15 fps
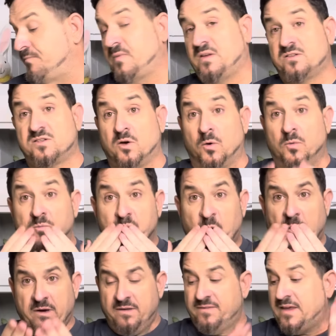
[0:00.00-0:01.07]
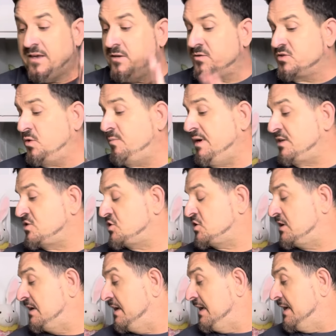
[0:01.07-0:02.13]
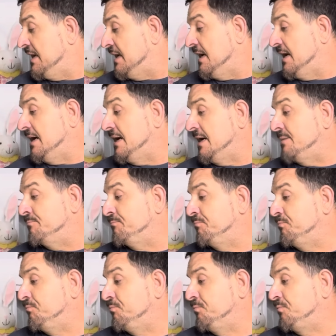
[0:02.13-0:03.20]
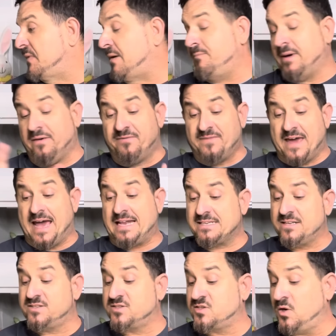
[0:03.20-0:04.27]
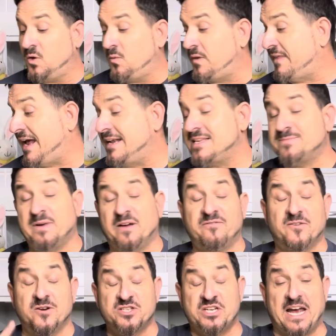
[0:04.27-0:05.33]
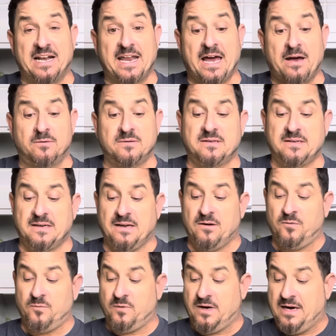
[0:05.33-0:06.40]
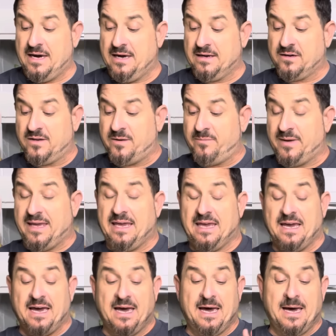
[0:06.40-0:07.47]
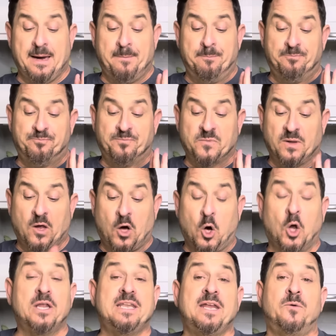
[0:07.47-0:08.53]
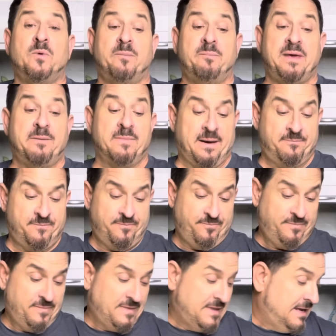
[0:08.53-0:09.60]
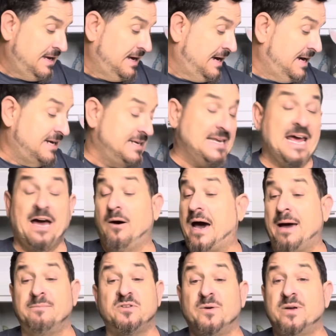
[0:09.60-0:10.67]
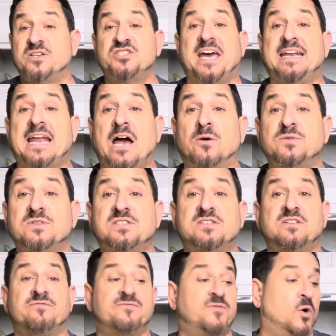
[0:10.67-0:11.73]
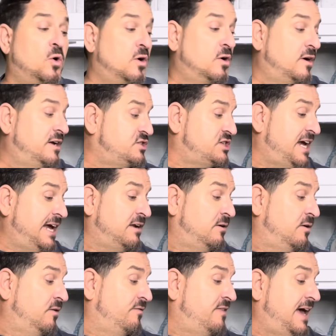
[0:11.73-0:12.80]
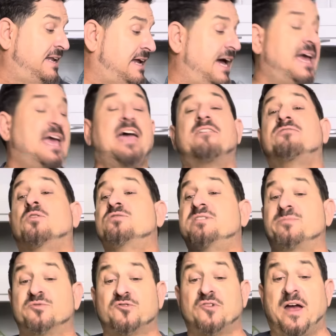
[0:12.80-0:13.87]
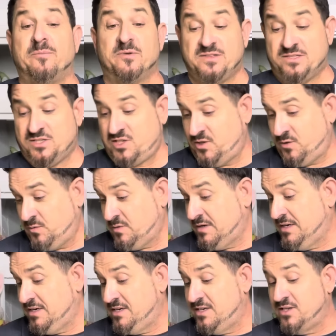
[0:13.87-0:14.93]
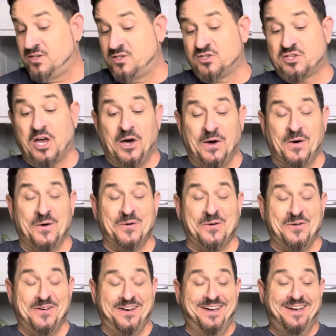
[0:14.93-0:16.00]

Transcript: So thank you so much about that. So that is my first shout out. Going to be holding it with Mima. Now, I'm doing shout outs for a channel that I have no subscribers to. So,